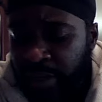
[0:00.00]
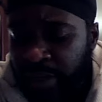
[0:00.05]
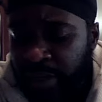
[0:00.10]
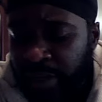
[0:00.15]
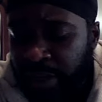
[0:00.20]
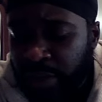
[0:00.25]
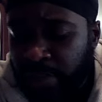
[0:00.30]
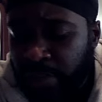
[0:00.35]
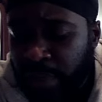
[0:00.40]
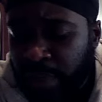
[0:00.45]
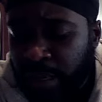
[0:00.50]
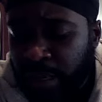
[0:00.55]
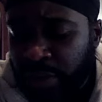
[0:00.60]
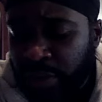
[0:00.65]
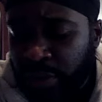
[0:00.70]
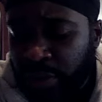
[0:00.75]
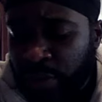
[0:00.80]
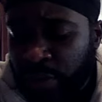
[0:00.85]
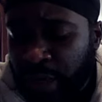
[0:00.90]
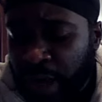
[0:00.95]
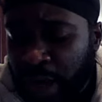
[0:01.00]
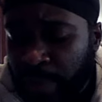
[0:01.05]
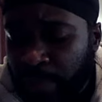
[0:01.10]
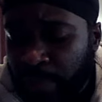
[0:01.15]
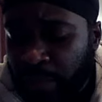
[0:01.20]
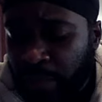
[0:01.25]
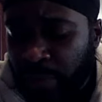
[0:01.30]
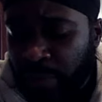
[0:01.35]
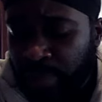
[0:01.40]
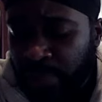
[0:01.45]
send men to
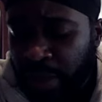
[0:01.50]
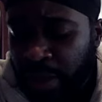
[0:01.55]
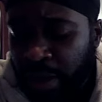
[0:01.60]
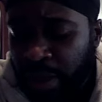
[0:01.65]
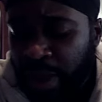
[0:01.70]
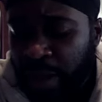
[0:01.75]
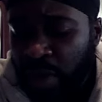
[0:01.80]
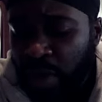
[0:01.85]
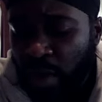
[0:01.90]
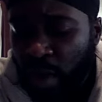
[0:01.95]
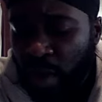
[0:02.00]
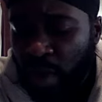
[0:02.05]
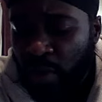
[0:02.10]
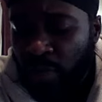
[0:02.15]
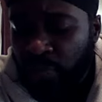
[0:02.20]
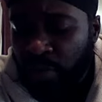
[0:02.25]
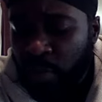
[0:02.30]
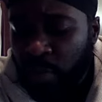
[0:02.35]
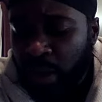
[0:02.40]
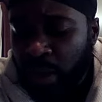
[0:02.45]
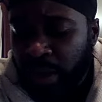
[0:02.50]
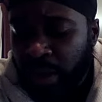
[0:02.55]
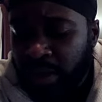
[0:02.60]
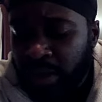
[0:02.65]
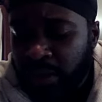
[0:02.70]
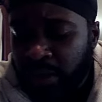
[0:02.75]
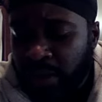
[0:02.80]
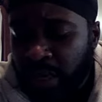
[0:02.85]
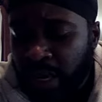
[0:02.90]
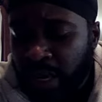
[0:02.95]
Joppa and call for one
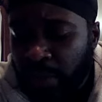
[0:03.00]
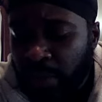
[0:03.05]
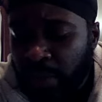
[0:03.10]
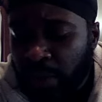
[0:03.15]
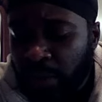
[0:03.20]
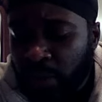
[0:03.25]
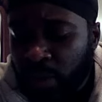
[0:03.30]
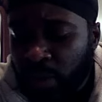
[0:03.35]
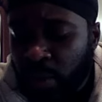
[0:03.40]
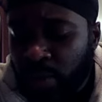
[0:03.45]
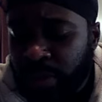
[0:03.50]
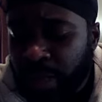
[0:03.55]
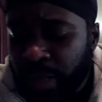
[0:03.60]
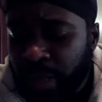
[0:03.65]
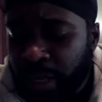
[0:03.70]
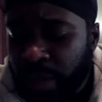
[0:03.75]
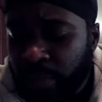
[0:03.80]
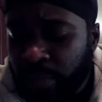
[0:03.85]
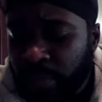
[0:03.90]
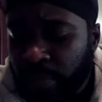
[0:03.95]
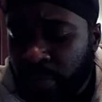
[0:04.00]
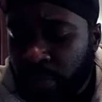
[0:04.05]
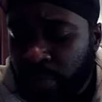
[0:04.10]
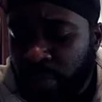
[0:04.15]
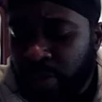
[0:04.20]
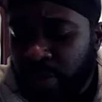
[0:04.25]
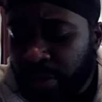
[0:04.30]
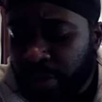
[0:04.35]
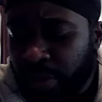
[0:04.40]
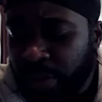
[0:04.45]
Simon, whose
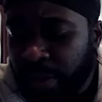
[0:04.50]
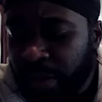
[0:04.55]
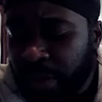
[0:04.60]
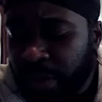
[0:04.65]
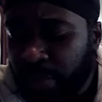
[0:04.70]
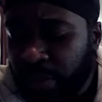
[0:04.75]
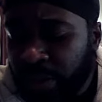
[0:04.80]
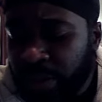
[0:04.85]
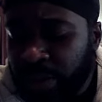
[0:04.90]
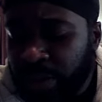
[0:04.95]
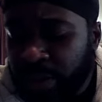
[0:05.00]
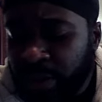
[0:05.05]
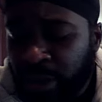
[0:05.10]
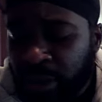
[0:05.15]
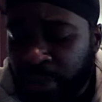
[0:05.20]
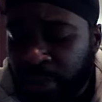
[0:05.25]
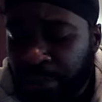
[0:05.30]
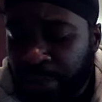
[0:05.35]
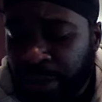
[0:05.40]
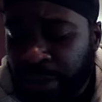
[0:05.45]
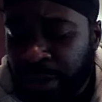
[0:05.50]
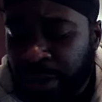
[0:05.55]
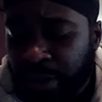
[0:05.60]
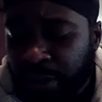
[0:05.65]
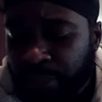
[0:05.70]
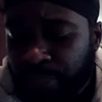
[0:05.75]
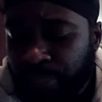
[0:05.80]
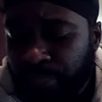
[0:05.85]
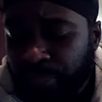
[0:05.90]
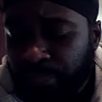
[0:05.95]
surname is
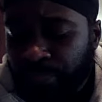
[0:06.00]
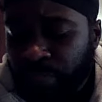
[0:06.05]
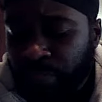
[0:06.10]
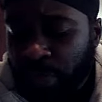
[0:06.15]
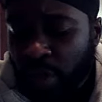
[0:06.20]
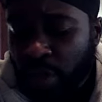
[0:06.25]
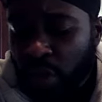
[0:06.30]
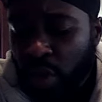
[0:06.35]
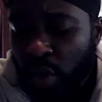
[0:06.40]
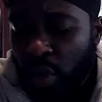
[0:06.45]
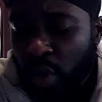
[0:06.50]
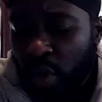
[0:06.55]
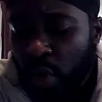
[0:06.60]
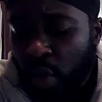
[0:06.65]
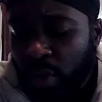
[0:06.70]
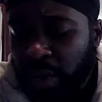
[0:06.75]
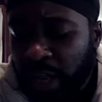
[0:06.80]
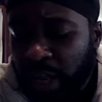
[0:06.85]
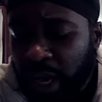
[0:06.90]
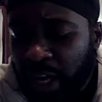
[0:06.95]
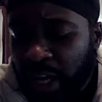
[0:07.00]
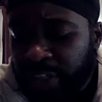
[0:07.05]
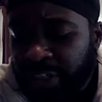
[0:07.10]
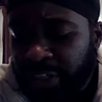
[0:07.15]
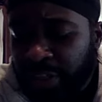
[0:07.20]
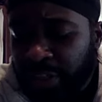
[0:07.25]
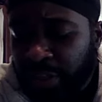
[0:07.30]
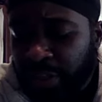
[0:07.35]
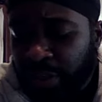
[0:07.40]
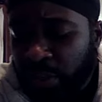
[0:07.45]
Peter, who
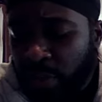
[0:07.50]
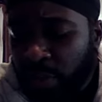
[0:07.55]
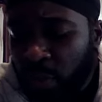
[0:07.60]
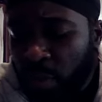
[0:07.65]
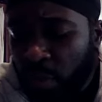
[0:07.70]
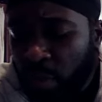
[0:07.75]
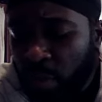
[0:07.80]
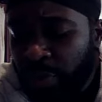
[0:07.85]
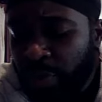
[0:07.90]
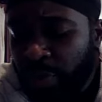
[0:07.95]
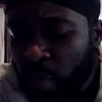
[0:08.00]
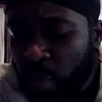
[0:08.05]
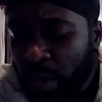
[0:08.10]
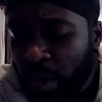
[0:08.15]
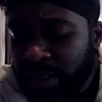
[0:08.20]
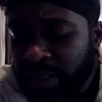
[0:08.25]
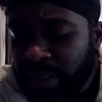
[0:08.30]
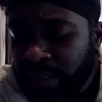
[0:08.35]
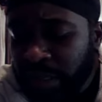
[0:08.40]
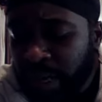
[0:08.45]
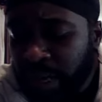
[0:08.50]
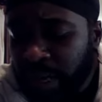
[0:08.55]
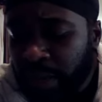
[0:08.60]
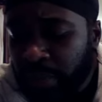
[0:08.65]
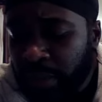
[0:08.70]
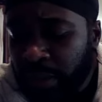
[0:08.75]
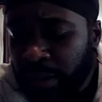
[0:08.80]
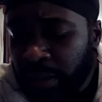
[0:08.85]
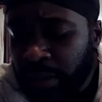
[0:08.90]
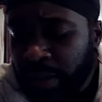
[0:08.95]
lodgeth with one
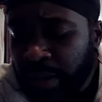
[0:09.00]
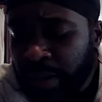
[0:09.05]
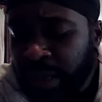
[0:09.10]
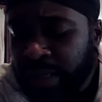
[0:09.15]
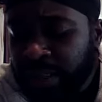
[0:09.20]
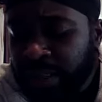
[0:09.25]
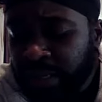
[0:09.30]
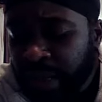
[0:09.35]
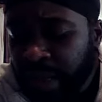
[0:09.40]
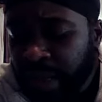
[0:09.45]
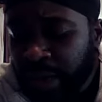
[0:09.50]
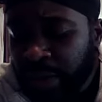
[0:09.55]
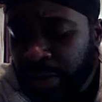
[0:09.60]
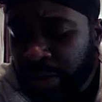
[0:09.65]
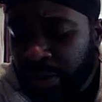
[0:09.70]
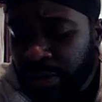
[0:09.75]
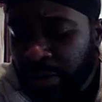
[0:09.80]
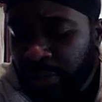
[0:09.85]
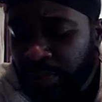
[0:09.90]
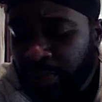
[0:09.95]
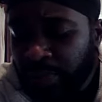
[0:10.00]
Simon, a tanner,